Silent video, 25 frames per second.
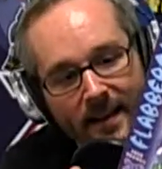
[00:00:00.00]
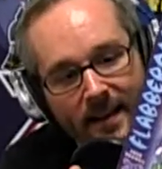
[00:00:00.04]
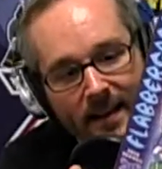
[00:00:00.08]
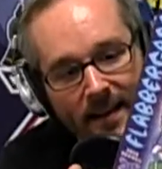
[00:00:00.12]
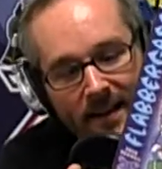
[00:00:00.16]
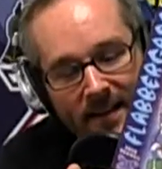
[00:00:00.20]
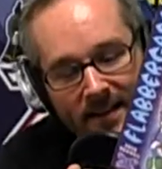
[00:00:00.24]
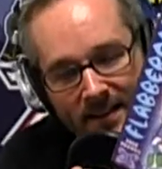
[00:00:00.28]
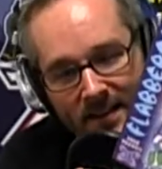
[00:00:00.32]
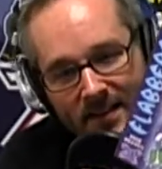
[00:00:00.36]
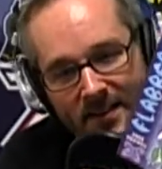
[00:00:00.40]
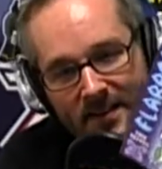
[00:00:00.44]

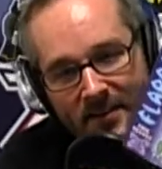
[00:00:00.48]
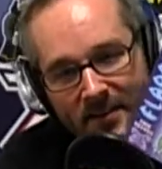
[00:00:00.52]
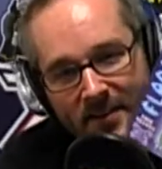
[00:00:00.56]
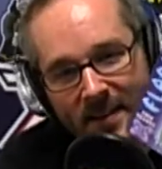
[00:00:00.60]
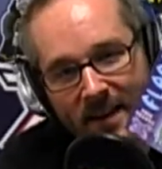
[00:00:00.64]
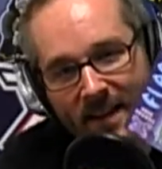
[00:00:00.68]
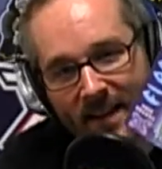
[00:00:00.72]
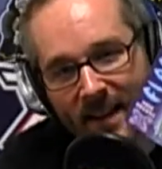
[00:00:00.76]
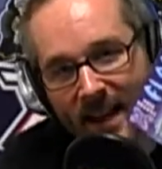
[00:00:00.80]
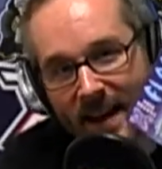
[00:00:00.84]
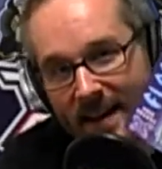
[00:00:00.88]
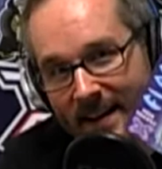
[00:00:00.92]
Because you
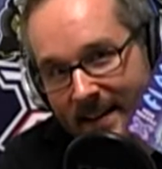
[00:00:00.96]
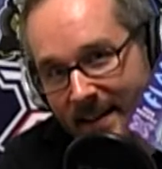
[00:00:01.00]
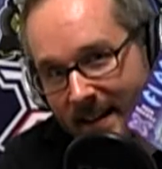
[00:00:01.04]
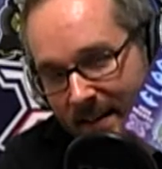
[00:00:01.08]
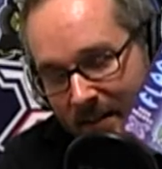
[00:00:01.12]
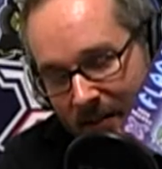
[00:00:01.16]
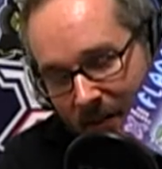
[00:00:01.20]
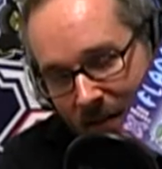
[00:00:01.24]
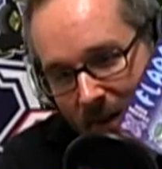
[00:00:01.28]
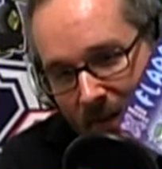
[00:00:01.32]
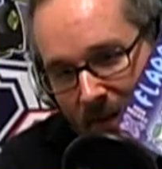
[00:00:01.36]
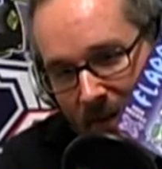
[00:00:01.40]
did a lot of
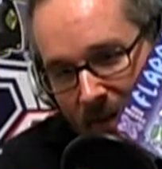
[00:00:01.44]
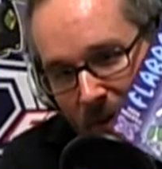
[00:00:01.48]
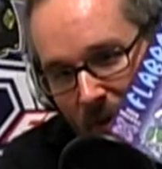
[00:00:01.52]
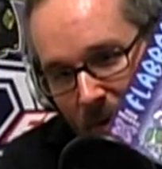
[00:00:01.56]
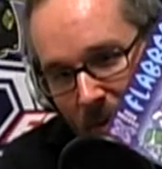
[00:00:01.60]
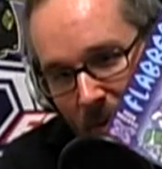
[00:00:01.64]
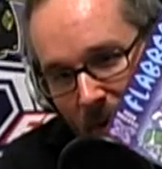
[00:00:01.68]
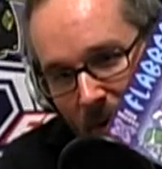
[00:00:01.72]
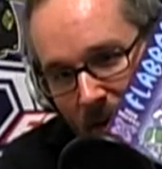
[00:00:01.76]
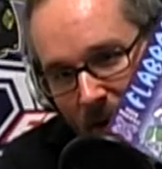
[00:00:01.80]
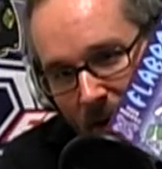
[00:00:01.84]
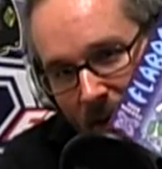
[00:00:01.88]
neat stuff in this
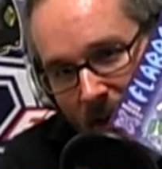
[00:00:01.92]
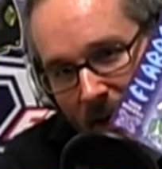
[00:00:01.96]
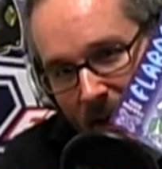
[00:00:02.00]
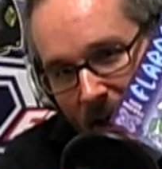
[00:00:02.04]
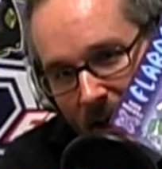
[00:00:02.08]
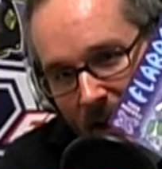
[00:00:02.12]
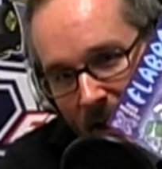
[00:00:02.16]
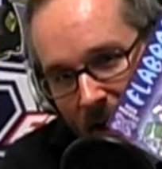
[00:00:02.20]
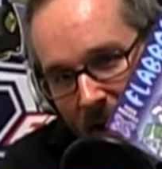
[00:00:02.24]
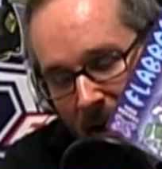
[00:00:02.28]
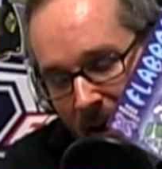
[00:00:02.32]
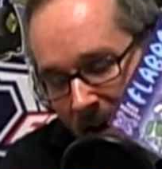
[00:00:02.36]
book
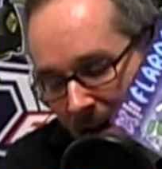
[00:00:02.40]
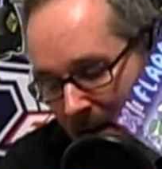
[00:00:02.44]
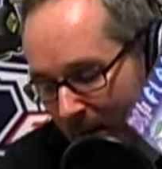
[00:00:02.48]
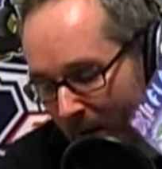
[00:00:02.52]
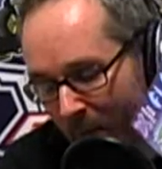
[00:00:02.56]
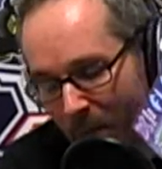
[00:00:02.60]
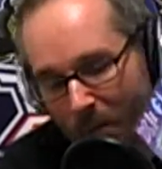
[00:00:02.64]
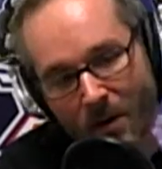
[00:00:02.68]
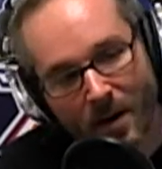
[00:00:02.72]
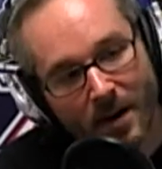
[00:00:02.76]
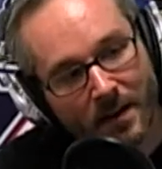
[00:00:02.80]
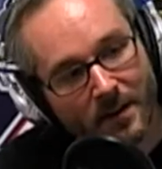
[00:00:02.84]
that I
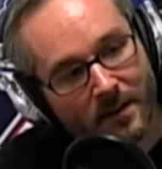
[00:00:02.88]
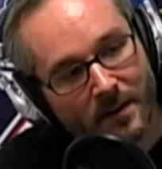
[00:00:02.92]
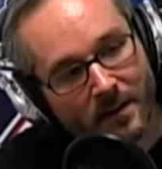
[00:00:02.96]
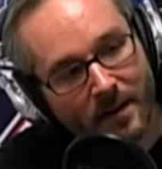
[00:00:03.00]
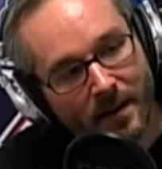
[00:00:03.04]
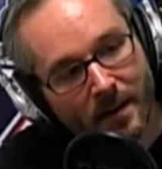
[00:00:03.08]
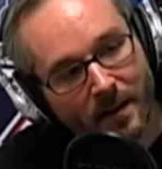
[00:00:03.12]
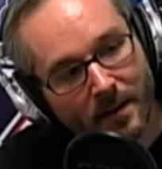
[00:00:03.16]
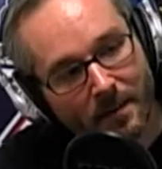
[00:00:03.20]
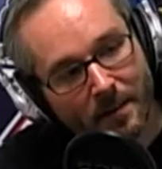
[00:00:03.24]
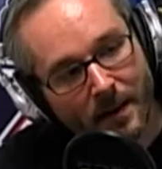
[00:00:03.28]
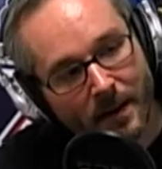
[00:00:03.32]
want to
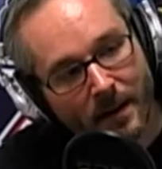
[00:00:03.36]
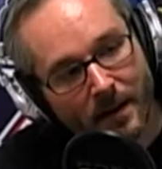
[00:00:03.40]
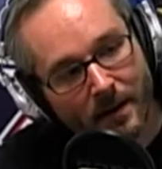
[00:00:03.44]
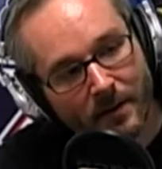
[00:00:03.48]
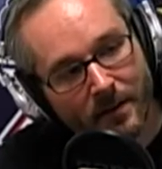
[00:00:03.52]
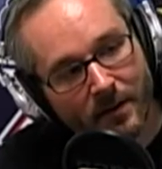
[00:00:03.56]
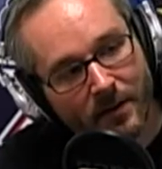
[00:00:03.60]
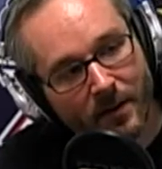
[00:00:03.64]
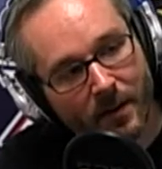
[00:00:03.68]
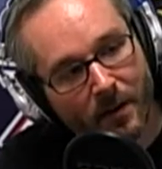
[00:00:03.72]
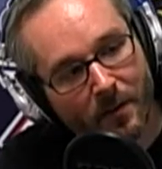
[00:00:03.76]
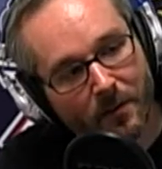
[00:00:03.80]
talk
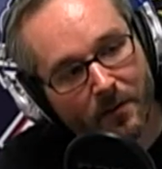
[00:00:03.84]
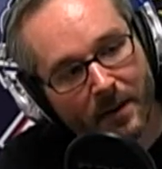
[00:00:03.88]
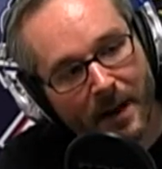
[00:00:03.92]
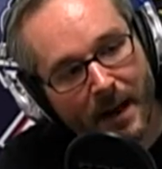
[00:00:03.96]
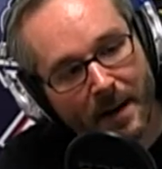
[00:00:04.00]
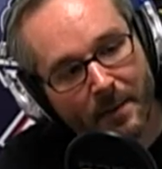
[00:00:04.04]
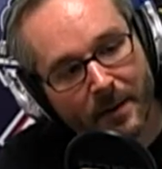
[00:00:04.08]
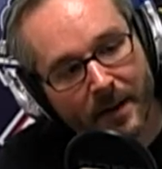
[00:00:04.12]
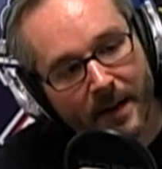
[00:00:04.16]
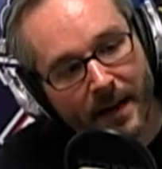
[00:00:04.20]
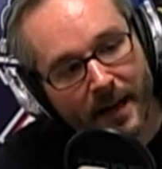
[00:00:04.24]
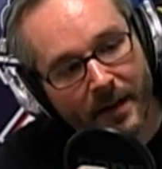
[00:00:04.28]
about. So
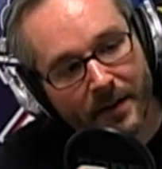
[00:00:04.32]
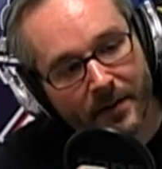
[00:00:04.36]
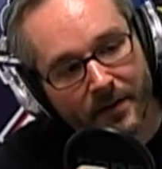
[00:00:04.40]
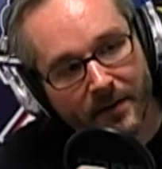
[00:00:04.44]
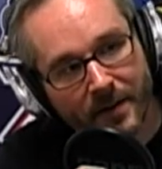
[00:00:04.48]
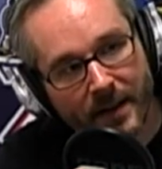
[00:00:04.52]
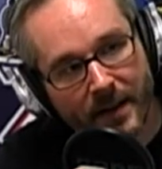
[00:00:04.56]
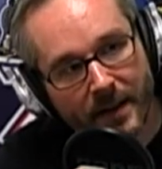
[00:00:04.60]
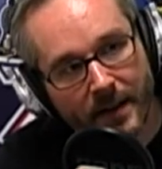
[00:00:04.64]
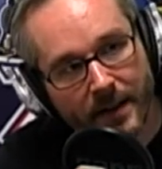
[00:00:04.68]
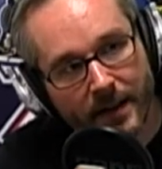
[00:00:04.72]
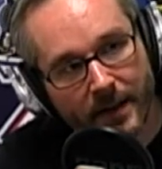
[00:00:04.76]
Flabbergast
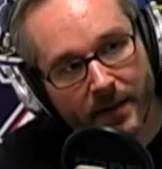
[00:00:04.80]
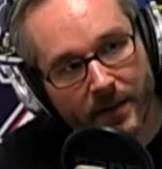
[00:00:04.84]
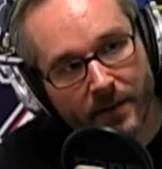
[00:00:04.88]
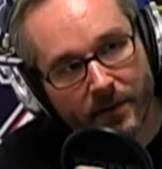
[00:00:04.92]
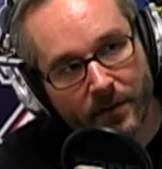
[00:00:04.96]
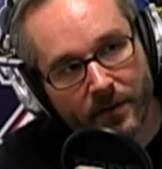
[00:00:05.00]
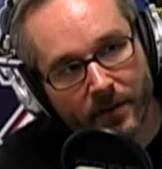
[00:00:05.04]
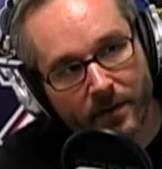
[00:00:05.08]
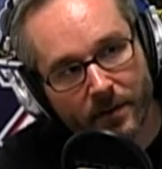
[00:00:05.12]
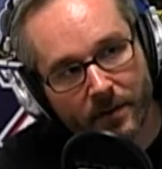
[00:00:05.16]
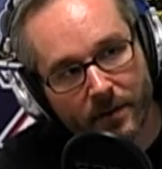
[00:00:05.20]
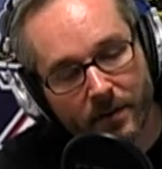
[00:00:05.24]

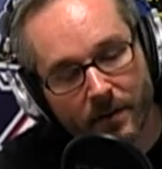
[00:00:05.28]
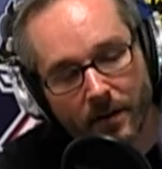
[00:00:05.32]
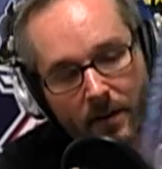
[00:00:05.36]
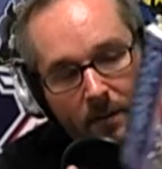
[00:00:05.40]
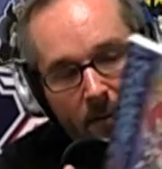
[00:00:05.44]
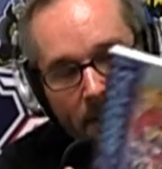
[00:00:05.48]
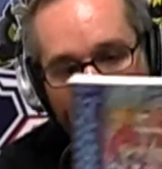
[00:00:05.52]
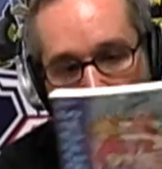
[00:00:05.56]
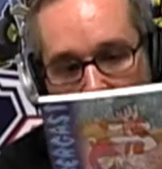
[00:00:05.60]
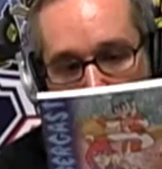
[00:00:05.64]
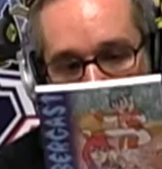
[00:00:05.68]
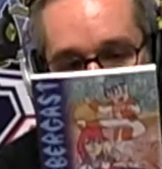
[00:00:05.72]
is, oh
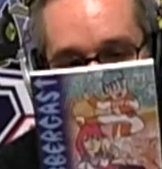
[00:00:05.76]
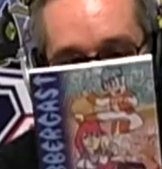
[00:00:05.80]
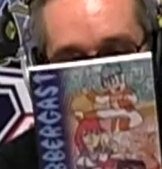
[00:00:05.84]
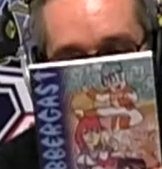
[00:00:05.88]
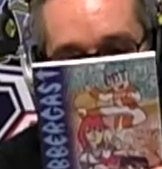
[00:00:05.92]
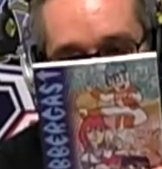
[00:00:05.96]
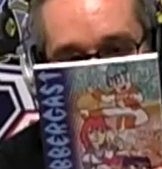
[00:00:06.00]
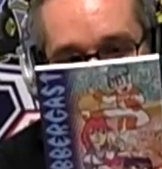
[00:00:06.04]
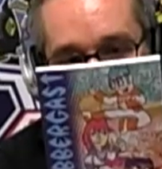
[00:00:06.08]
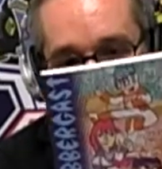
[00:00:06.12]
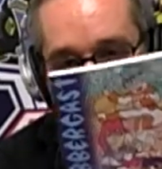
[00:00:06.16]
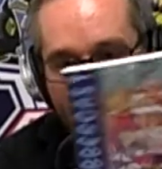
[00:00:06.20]
man, you
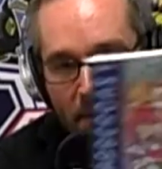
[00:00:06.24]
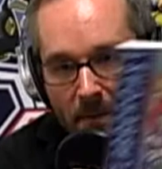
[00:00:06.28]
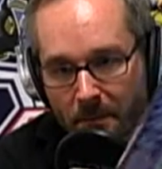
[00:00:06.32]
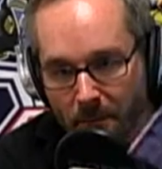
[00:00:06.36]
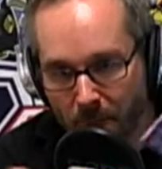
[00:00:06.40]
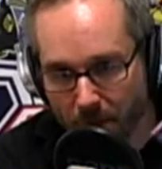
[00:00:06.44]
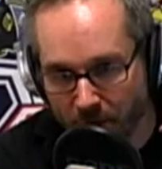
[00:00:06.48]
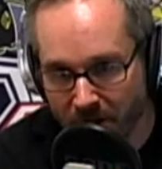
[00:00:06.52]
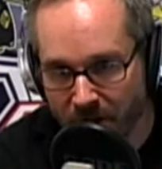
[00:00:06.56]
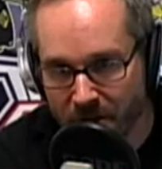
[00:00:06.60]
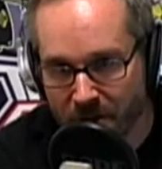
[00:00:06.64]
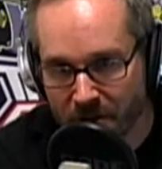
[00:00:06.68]
described it
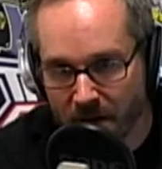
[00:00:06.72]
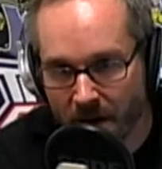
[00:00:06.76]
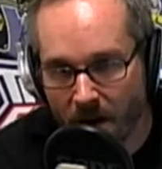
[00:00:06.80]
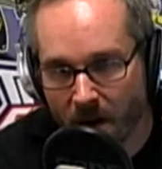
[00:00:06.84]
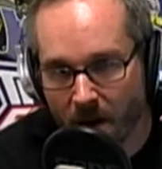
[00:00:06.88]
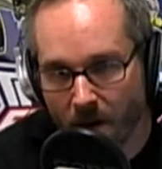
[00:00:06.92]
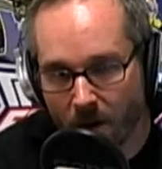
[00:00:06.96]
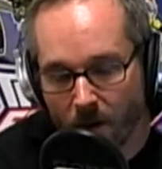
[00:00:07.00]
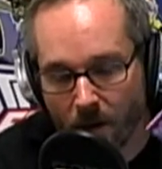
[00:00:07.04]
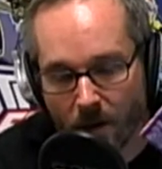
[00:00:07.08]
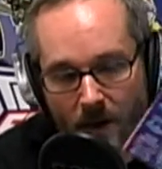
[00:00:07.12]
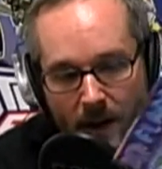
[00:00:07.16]

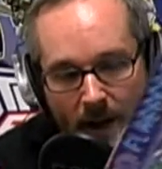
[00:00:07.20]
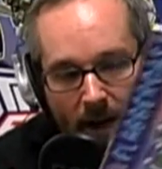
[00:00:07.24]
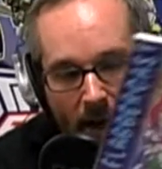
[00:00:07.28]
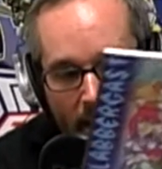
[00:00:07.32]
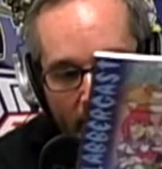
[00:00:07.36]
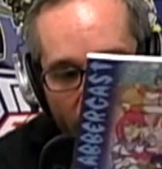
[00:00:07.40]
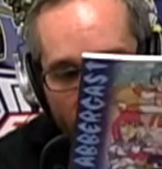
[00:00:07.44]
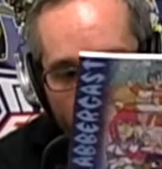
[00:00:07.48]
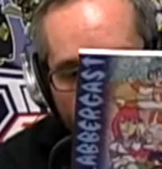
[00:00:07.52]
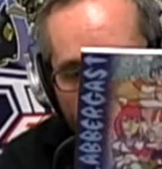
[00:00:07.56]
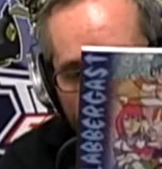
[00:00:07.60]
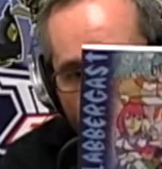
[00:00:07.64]
pre-show
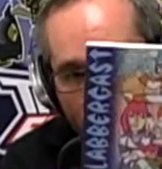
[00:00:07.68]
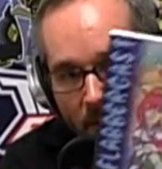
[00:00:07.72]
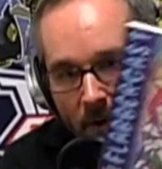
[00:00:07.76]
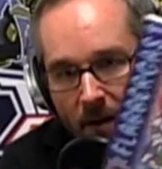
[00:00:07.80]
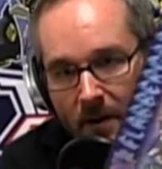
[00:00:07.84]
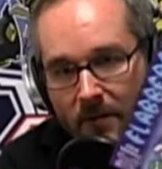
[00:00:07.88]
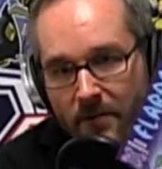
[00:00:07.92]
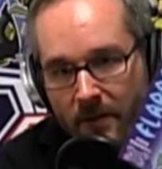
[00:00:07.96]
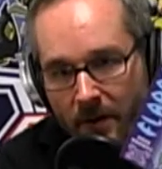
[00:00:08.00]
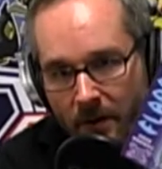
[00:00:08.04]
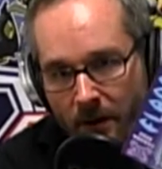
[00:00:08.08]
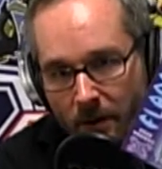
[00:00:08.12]
as your
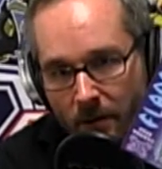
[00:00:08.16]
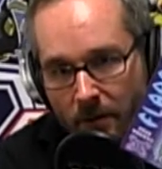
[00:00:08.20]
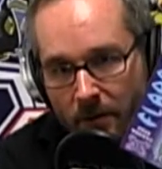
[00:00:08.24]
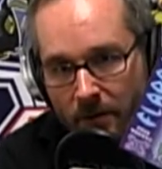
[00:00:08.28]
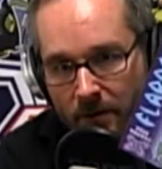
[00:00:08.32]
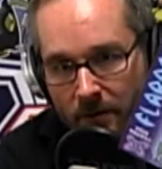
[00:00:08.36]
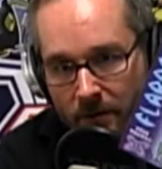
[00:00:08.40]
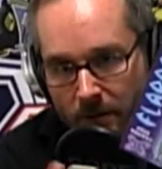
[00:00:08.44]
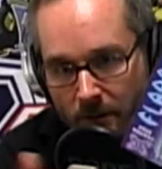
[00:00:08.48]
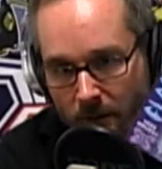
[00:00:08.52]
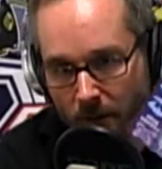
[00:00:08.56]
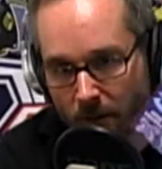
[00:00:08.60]
love note
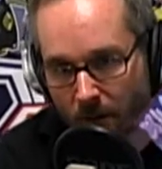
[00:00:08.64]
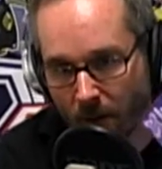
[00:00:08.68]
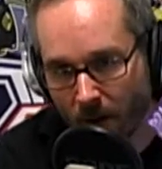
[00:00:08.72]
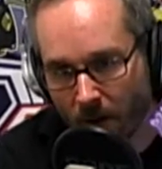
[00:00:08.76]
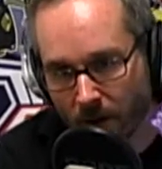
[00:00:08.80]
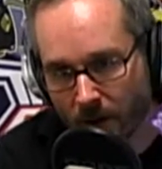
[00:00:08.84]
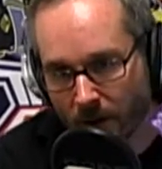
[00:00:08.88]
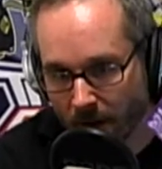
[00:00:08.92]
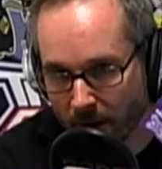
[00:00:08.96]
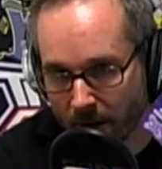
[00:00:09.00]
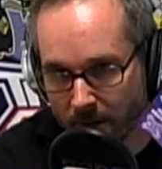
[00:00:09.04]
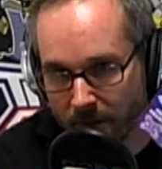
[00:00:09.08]
to all
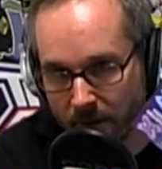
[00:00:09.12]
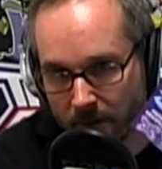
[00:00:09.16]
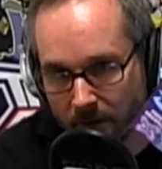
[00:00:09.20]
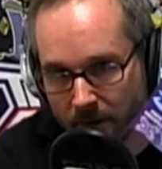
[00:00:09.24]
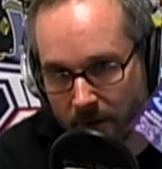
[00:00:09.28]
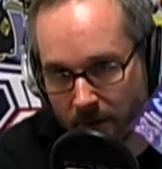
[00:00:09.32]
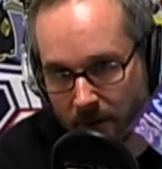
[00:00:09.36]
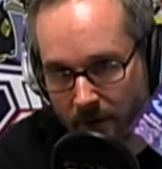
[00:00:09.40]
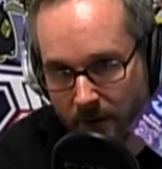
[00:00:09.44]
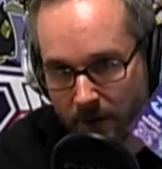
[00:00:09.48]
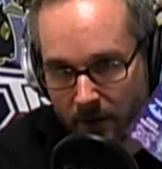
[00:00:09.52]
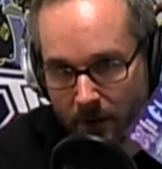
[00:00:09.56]
the
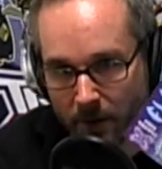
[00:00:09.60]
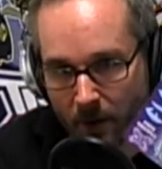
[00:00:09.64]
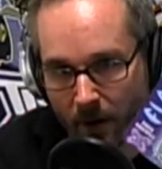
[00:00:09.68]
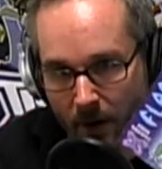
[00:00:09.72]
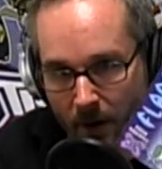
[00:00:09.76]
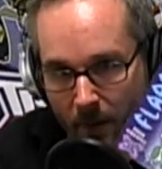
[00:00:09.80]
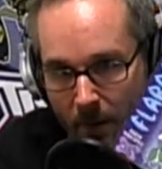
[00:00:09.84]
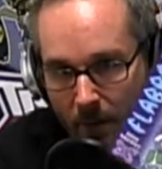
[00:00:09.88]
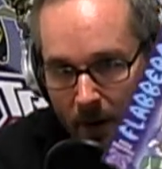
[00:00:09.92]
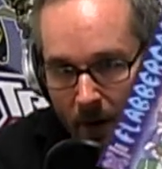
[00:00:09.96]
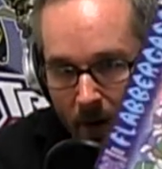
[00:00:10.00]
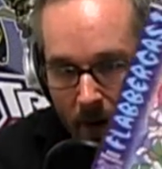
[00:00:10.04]
cartoons that you grew
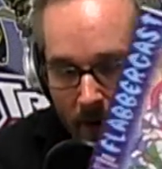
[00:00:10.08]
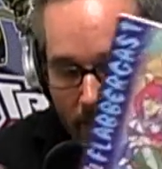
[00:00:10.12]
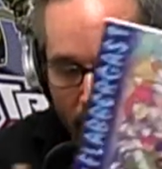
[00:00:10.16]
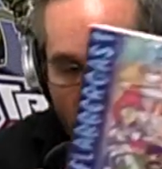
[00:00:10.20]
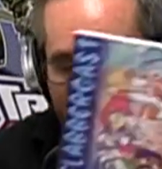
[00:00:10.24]
up on.